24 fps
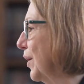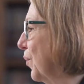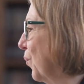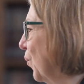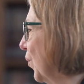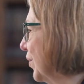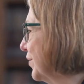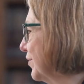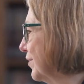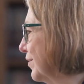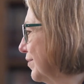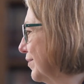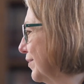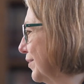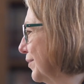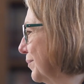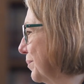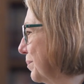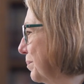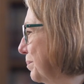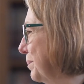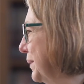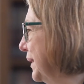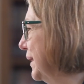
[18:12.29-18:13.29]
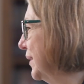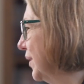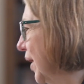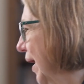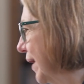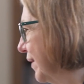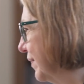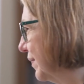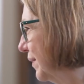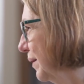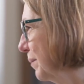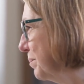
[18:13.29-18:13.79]
wants to be
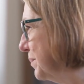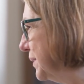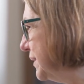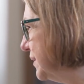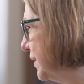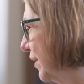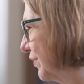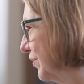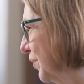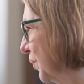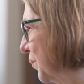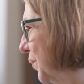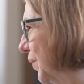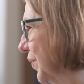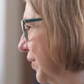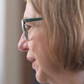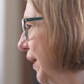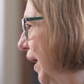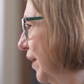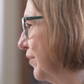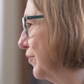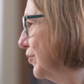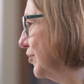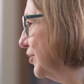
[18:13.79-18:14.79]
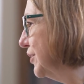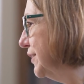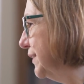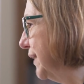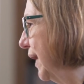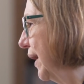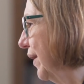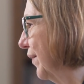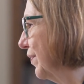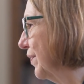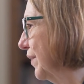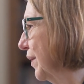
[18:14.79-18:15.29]
like them but doesn't really
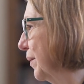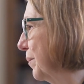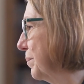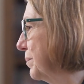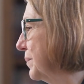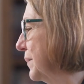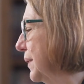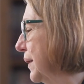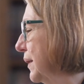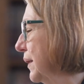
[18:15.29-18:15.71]
understand them.